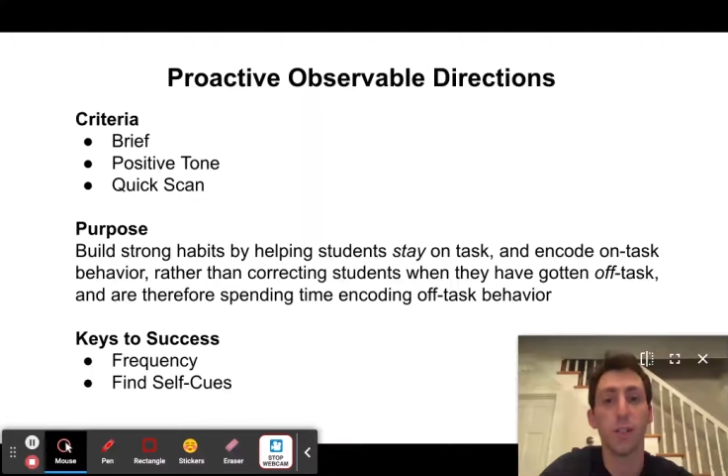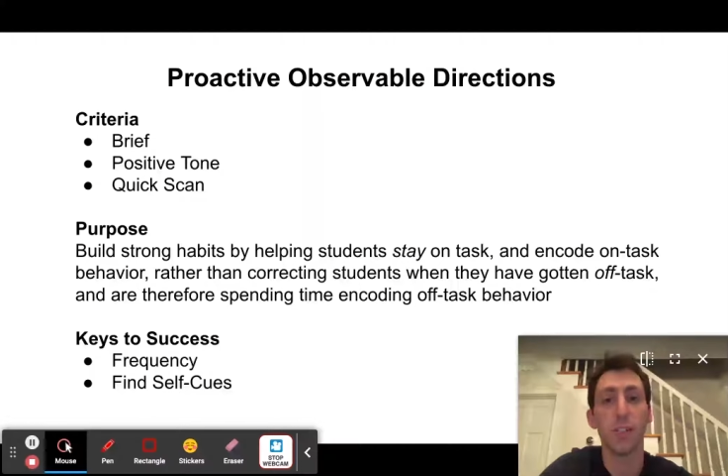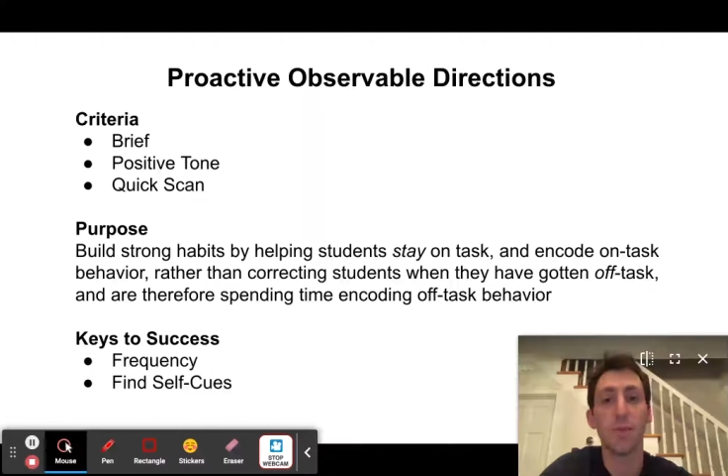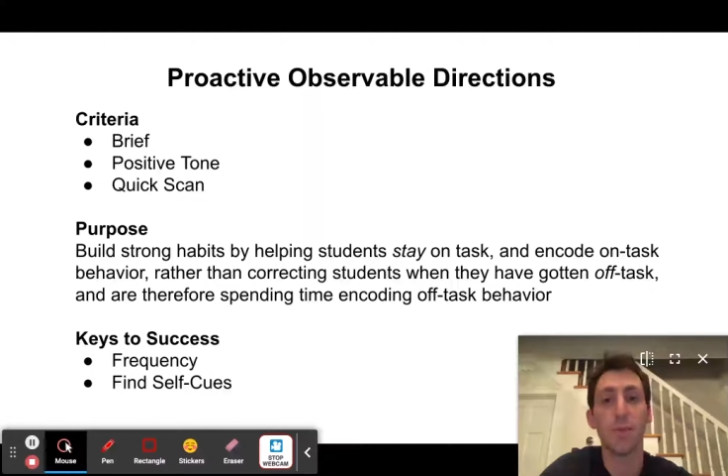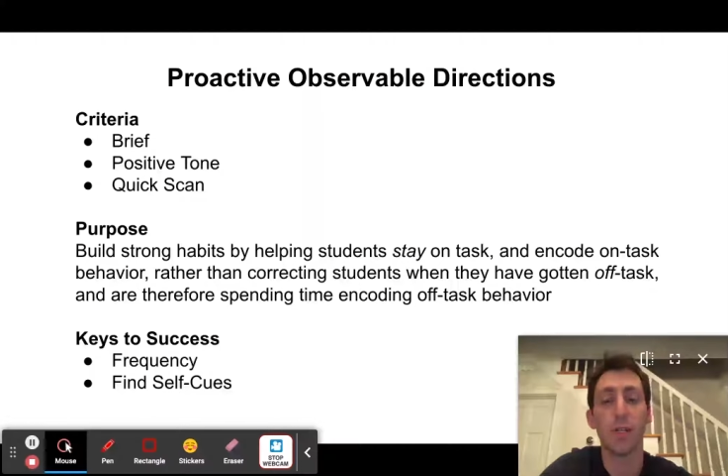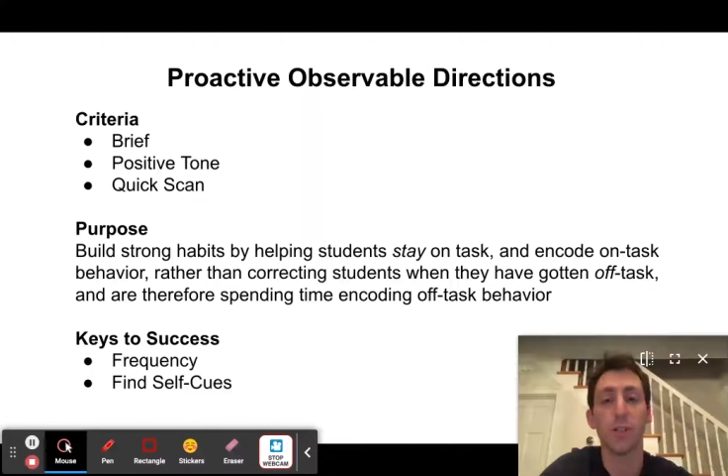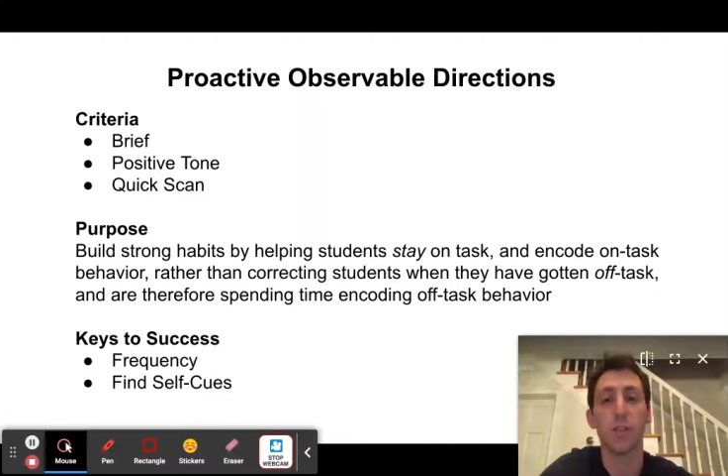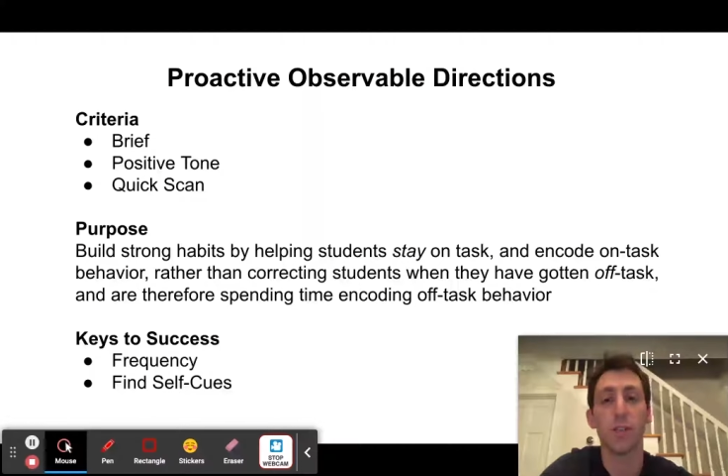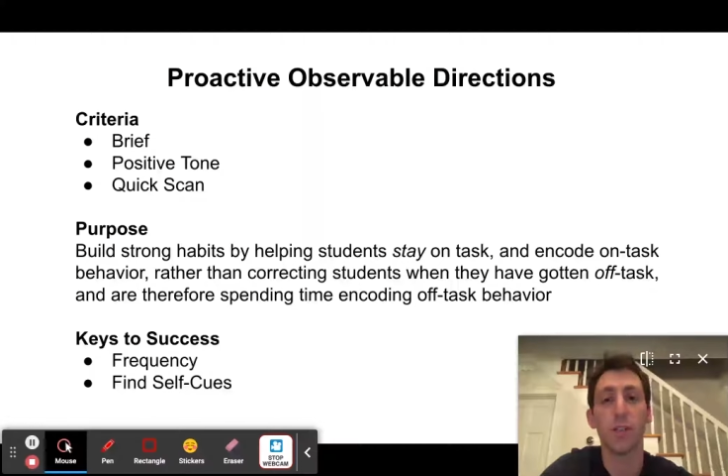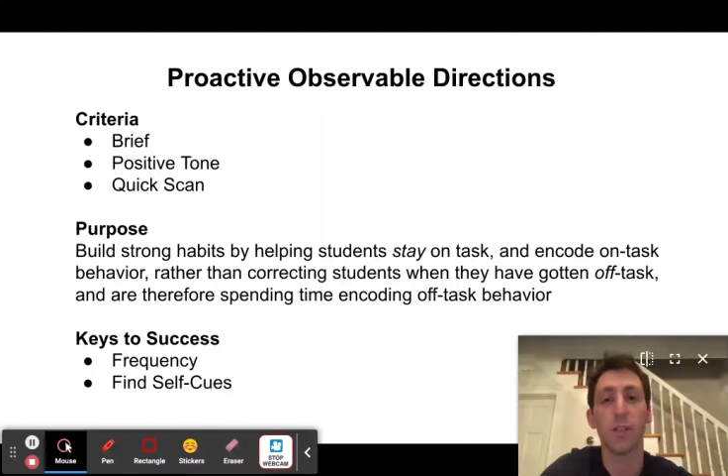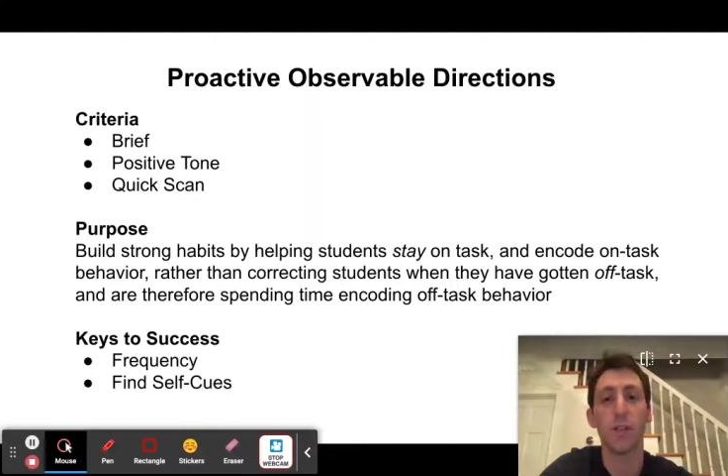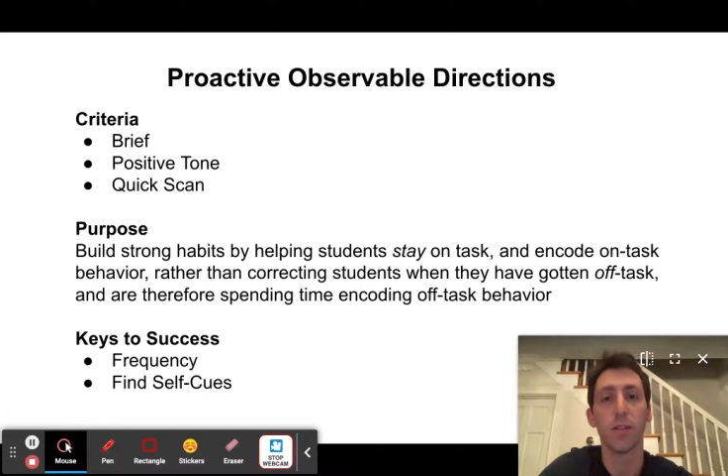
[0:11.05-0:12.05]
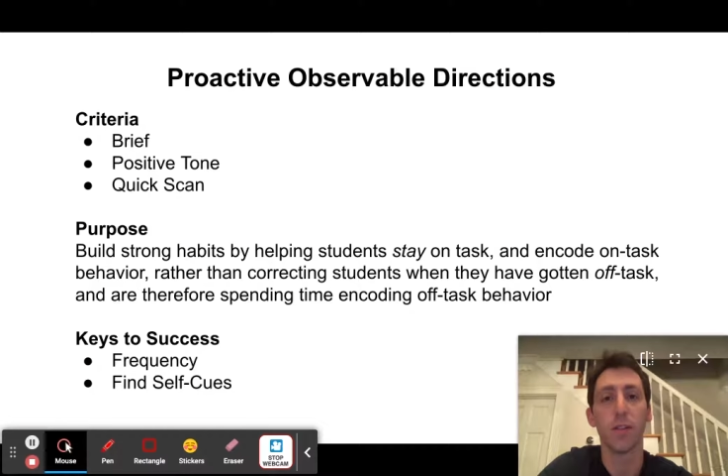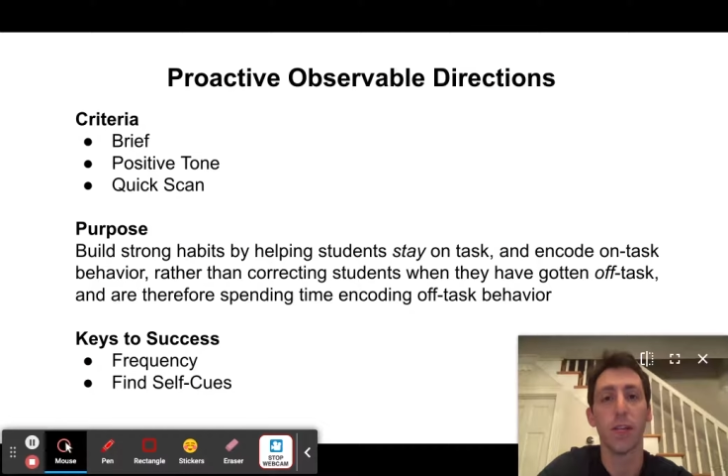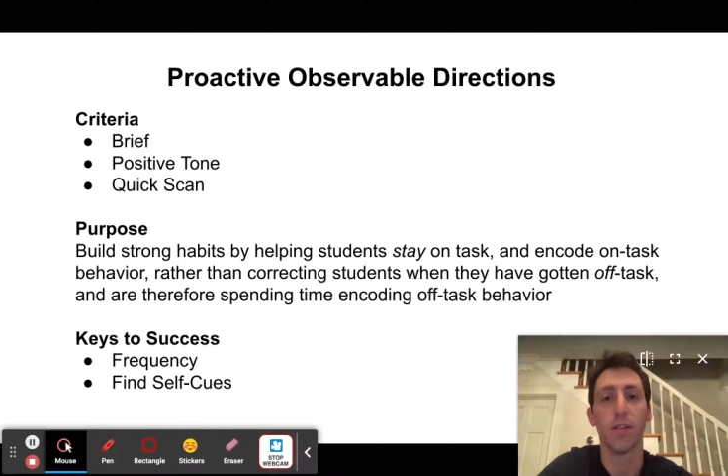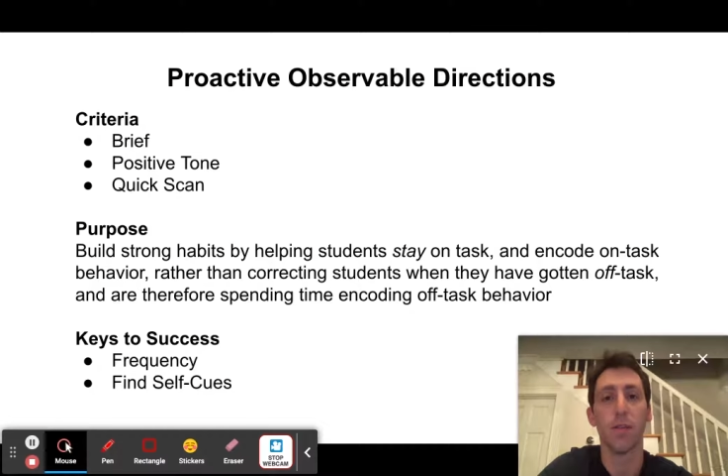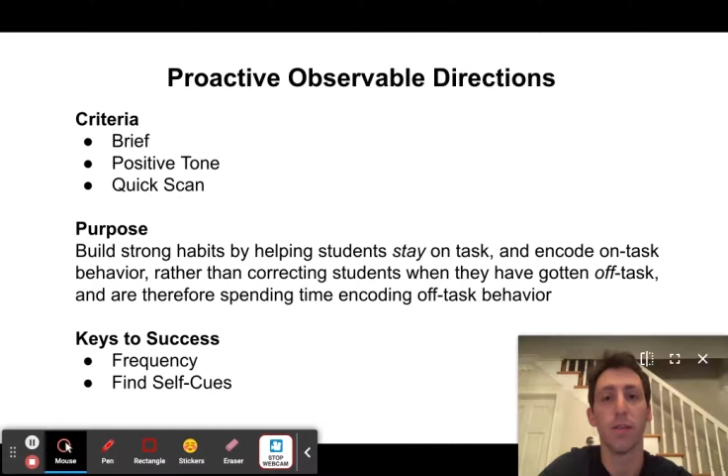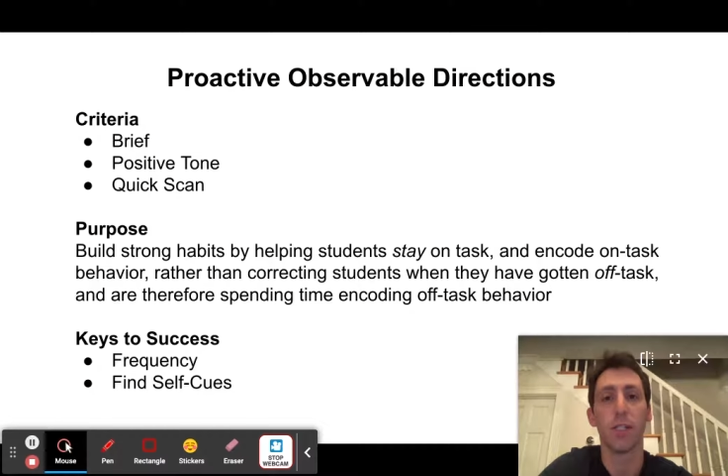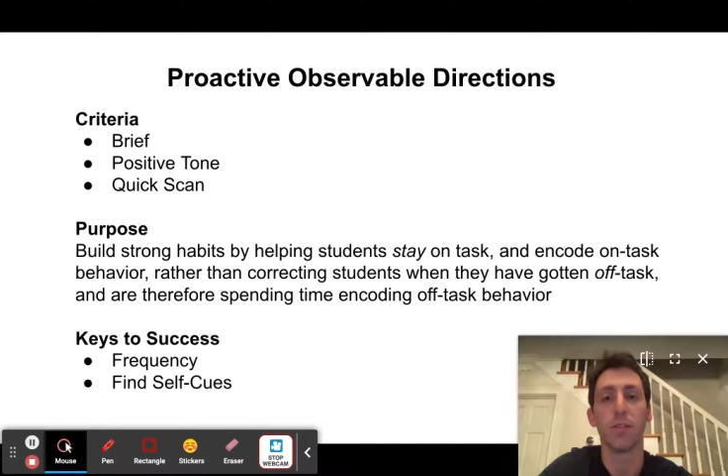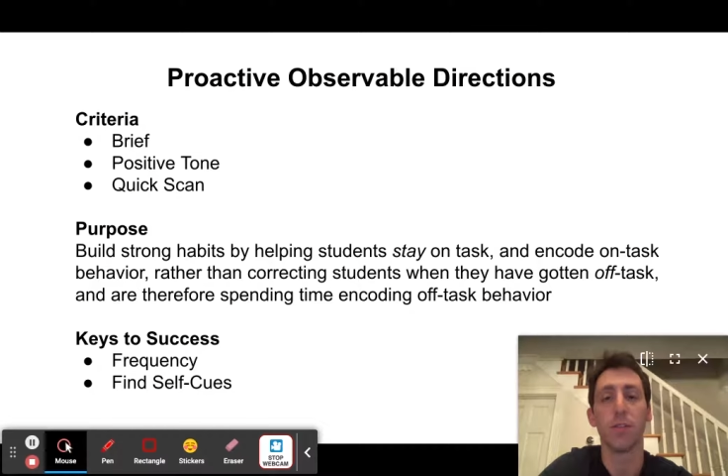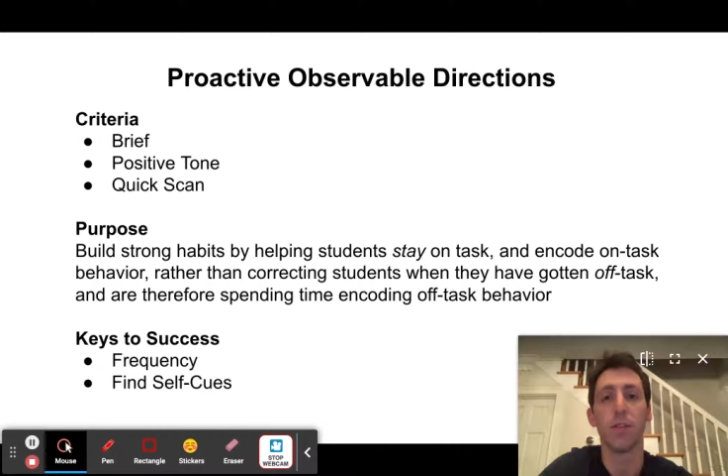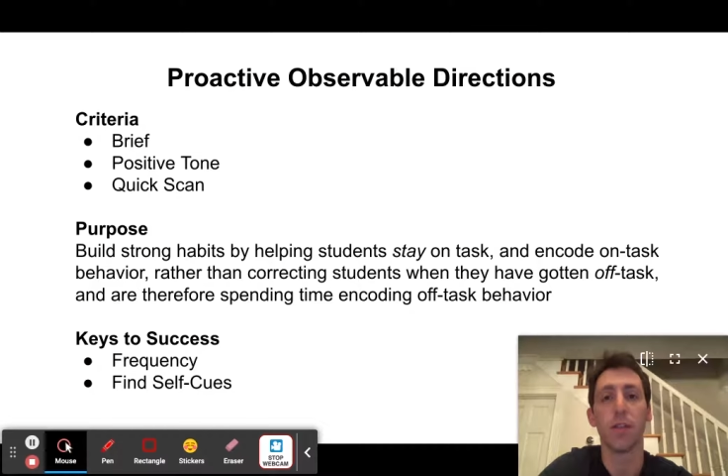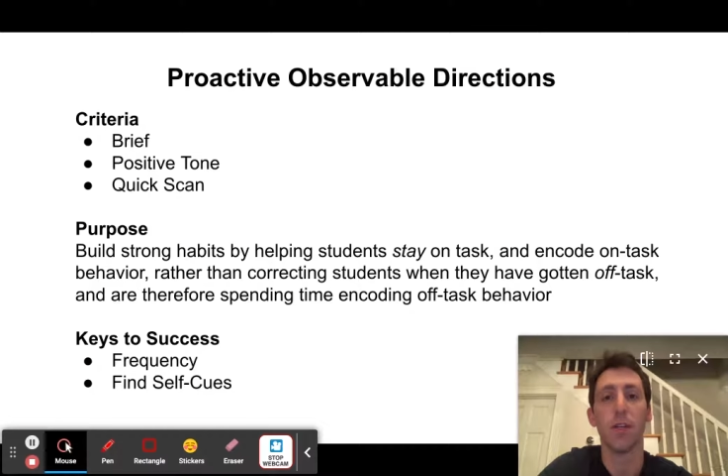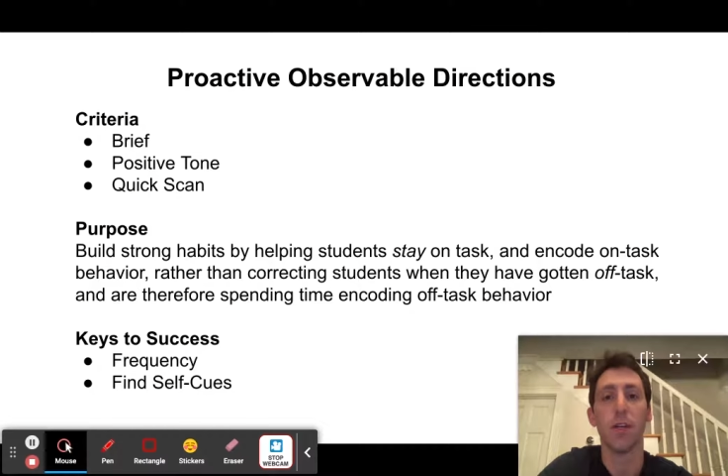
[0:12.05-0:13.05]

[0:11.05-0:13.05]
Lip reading: especially in early elementary.